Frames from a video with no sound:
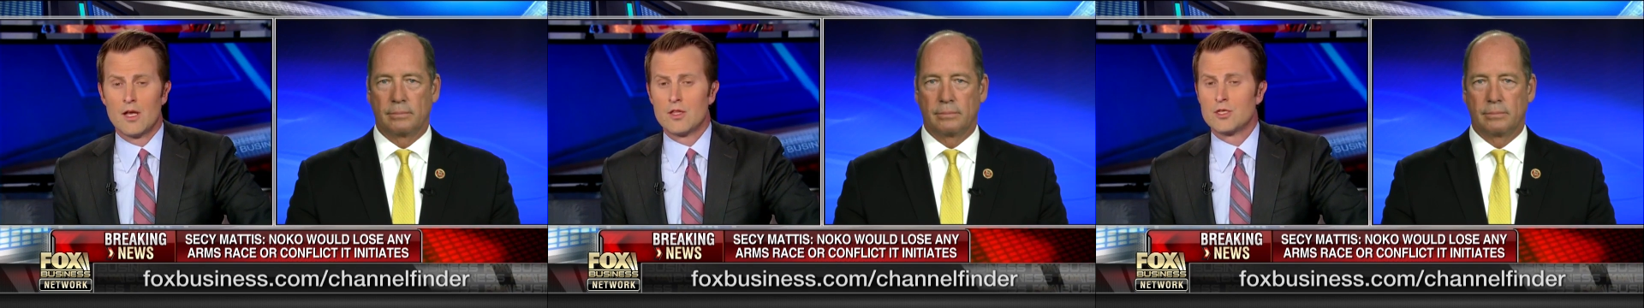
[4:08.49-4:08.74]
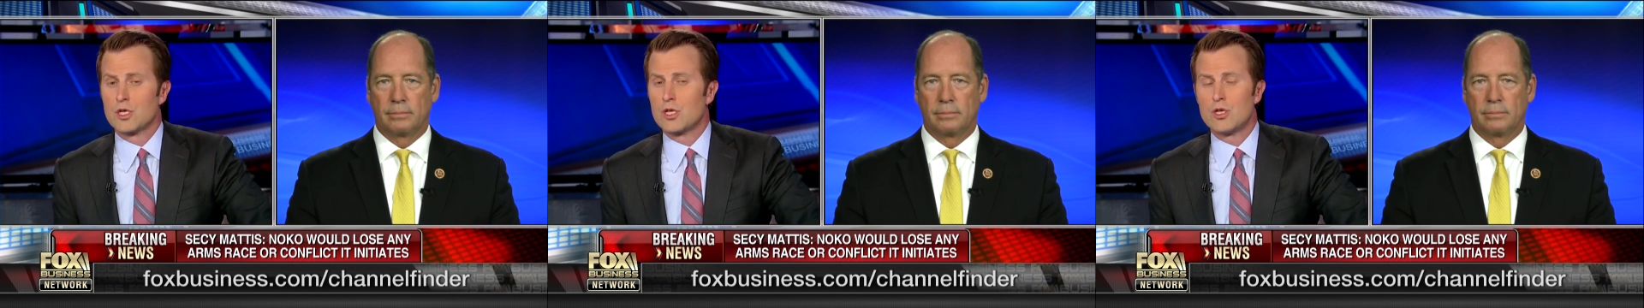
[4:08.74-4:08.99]

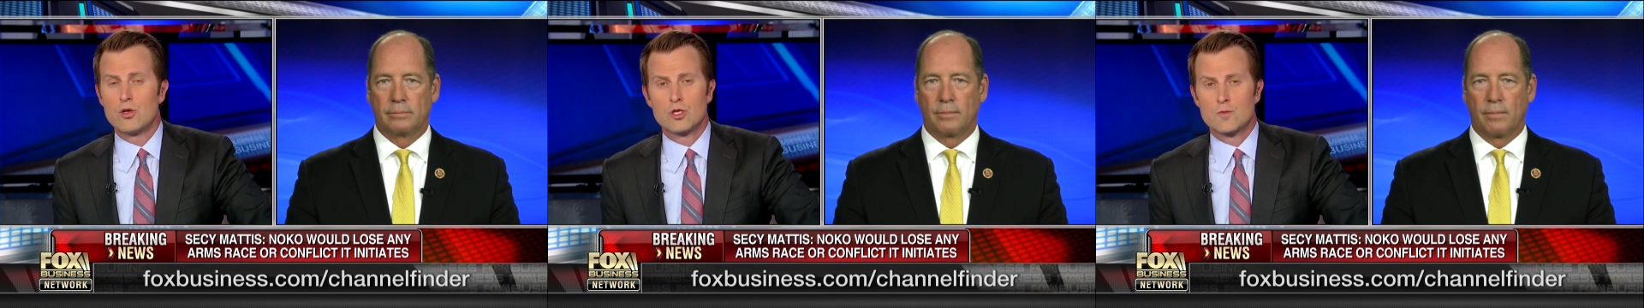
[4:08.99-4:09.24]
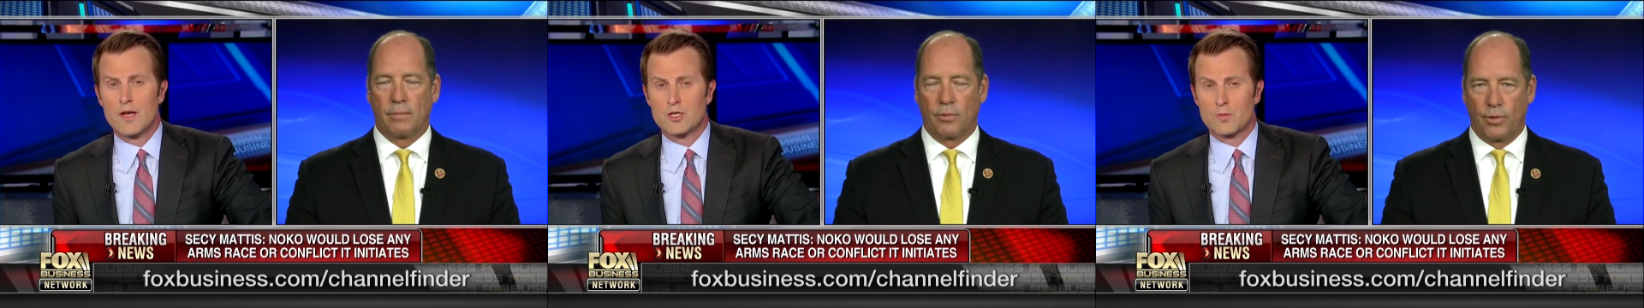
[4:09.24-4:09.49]
Speaker 1: There's a huge
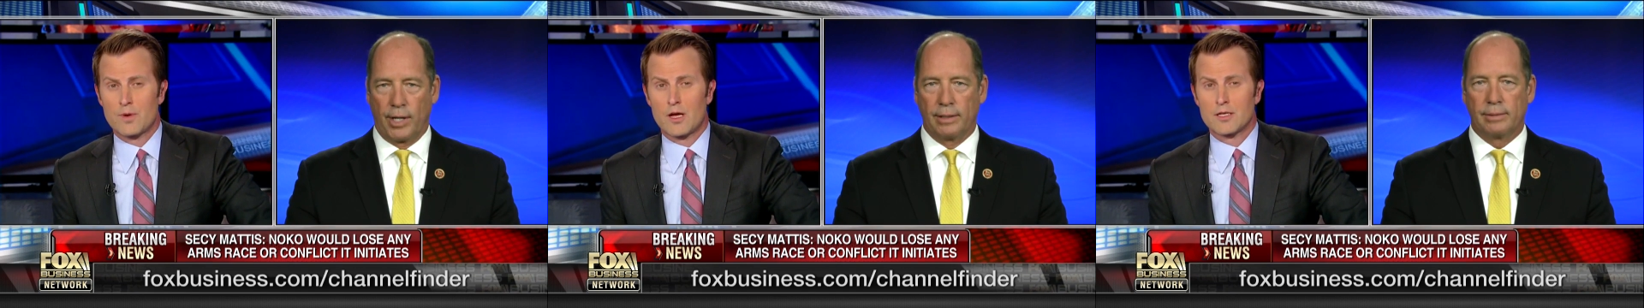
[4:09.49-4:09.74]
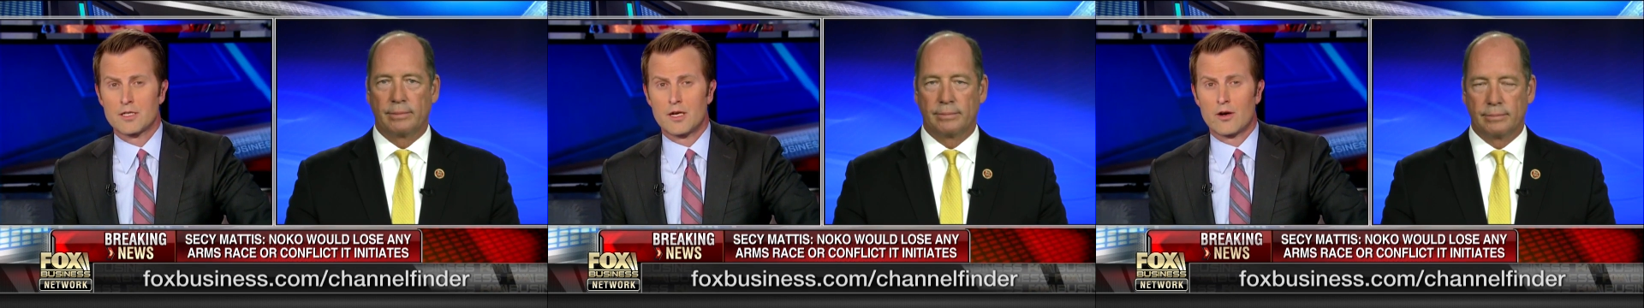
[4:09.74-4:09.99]

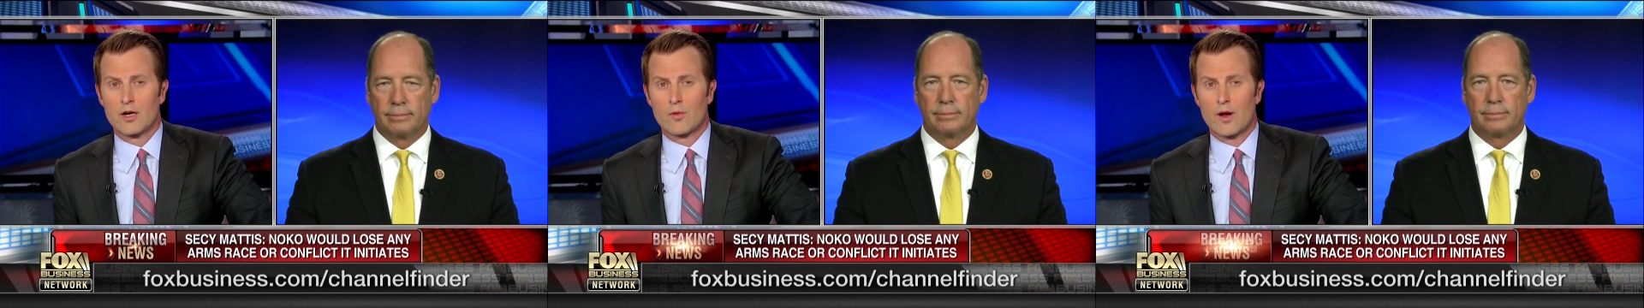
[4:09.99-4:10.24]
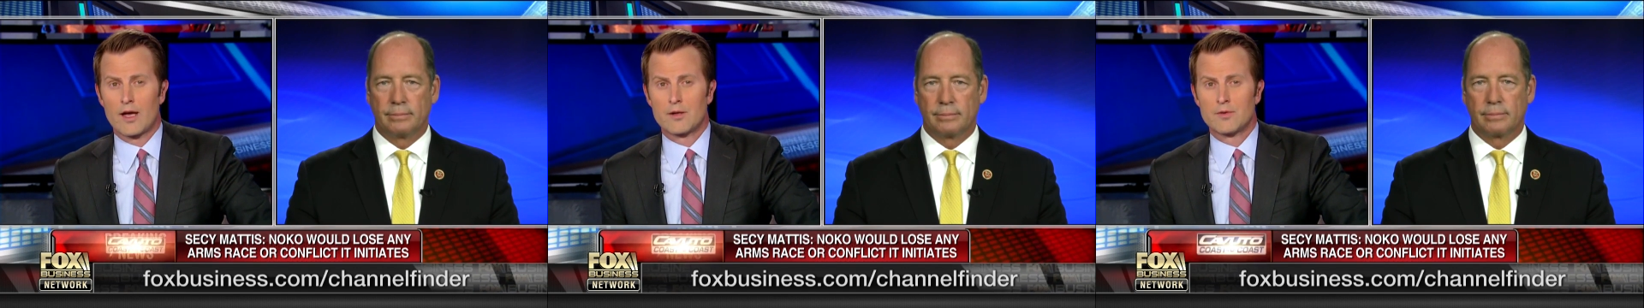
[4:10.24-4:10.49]
metropolitan right. area
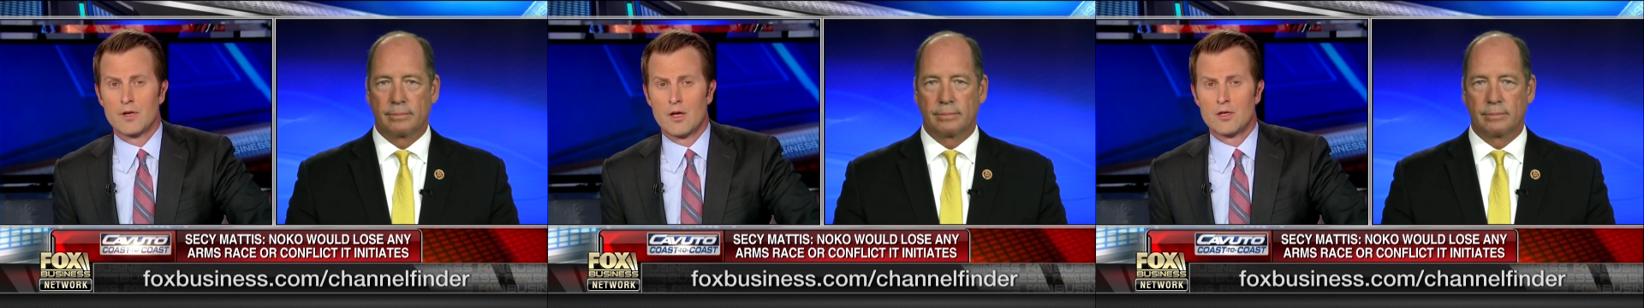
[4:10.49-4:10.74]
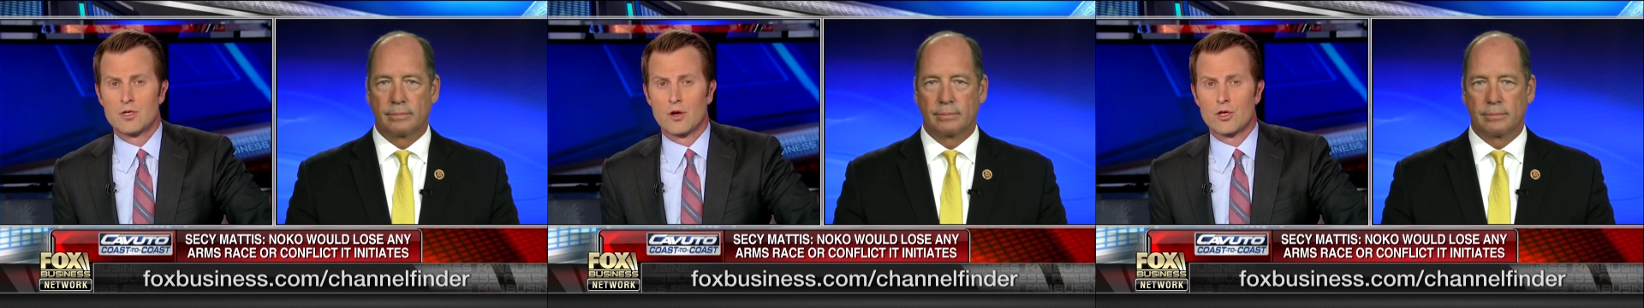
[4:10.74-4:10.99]
around
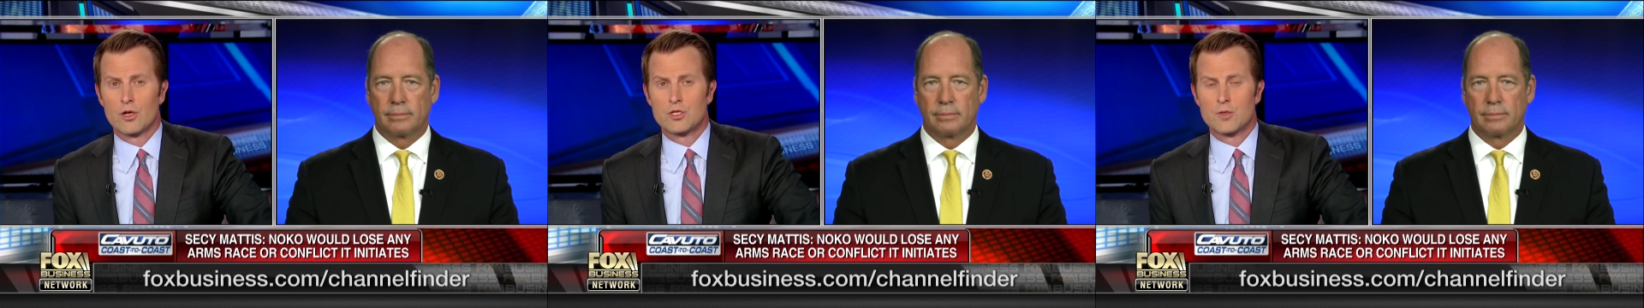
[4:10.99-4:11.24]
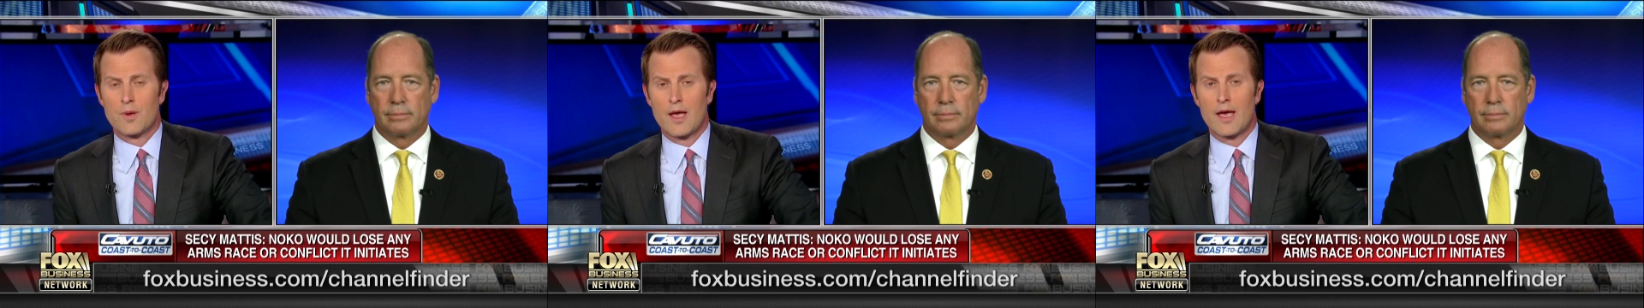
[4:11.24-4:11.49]
Tokyo,
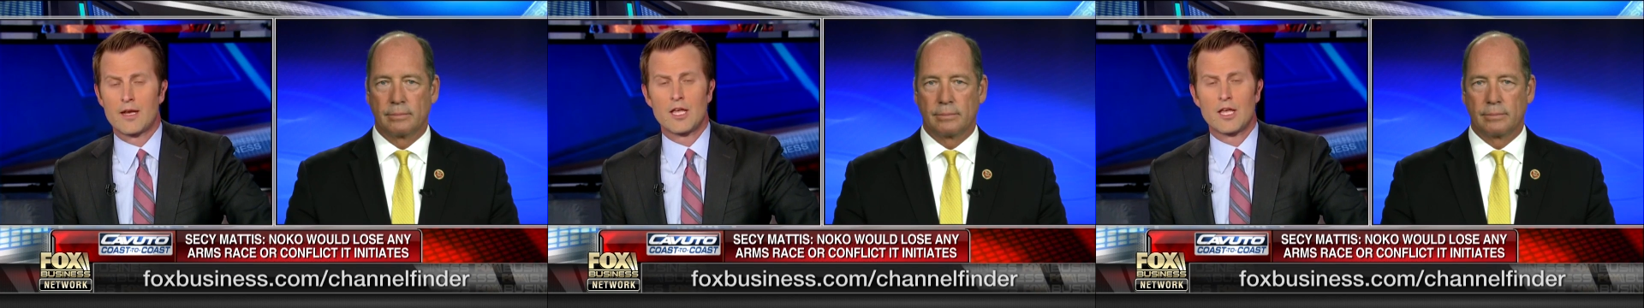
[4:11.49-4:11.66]
Japan.